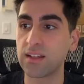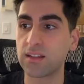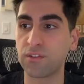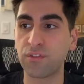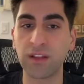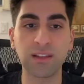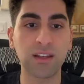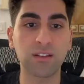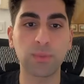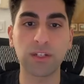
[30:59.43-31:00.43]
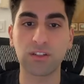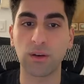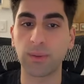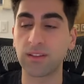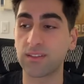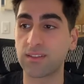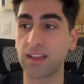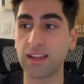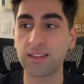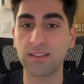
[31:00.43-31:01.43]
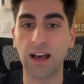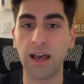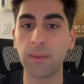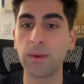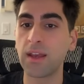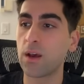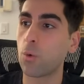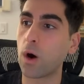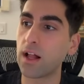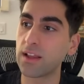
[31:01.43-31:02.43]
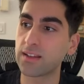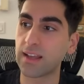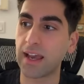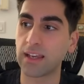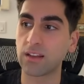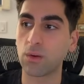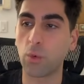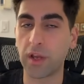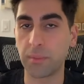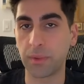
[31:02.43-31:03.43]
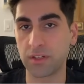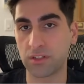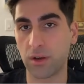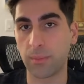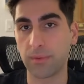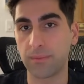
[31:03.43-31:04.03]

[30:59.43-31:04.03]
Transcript: defending his bishop his second time while attacking the white bishop.